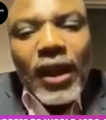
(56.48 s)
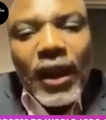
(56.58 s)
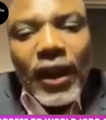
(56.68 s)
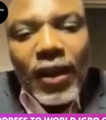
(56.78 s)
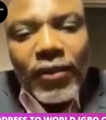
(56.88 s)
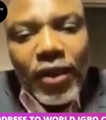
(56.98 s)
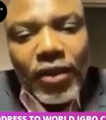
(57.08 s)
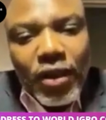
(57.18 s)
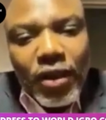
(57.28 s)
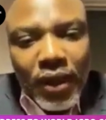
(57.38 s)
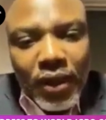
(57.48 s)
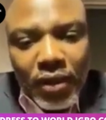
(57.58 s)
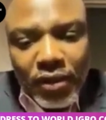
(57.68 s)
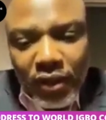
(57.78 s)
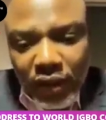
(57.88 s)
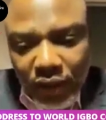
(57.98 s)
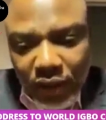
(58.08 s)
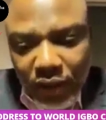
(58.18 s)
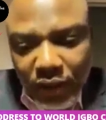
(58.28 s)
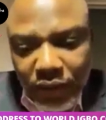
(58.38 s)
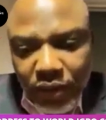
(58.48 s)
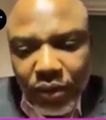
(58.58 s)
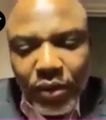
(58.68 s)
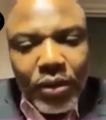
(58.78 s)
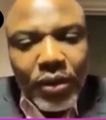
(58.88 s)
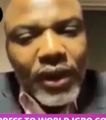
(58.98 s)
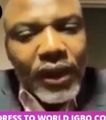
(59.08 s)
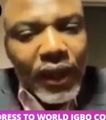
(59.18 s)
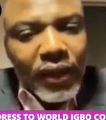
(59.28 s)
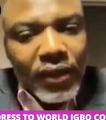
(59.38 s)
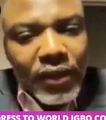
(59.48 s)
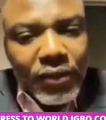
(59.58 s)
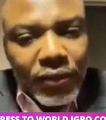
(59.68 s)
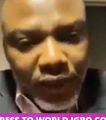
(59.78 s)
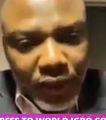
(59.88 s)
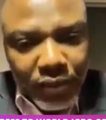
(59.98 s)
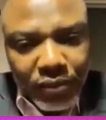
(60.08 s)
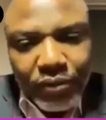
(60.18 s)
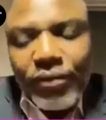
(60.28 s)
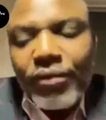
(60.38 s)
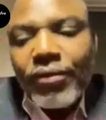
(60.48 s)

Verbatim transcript: I have not come across any individual who is against freedom.